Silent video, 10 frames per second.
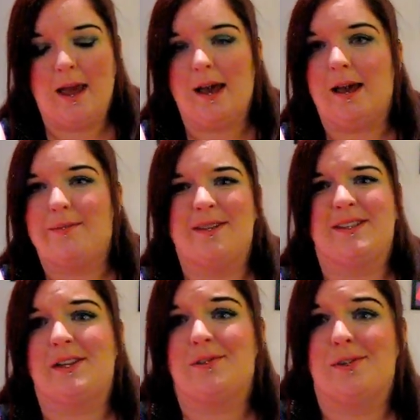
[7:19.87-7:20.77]
in
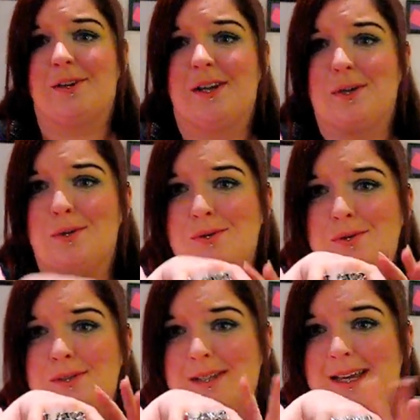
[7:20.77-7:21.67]
silver and
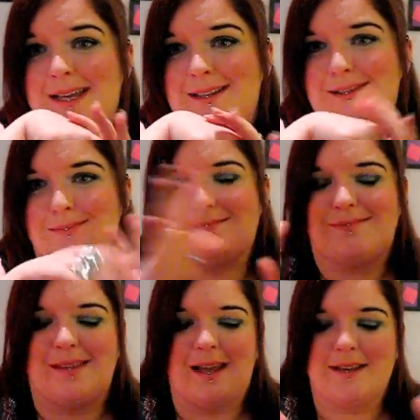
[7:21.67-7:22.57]
gold, and
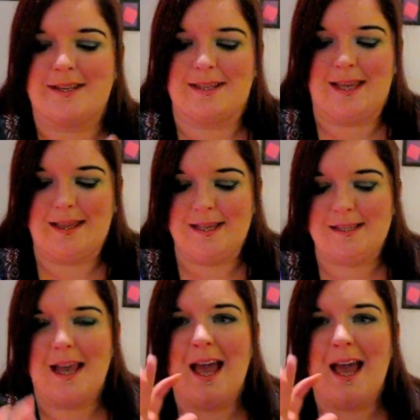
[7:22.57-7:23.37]
I just like these.